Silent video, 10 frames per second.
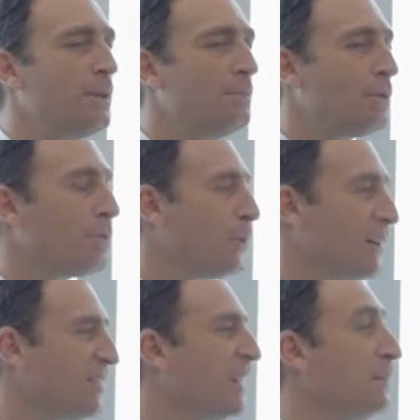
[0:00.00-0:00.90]
People
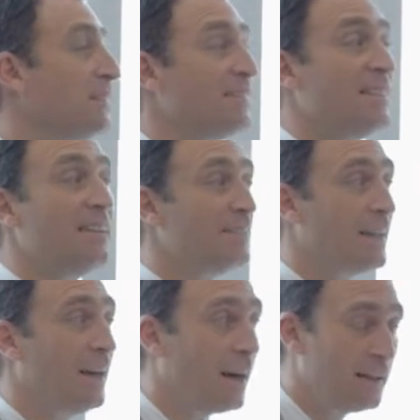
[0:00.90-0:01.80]
were sleeping
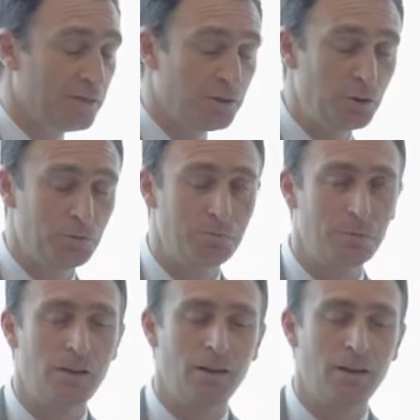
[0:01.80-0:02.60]
siesta, I assume.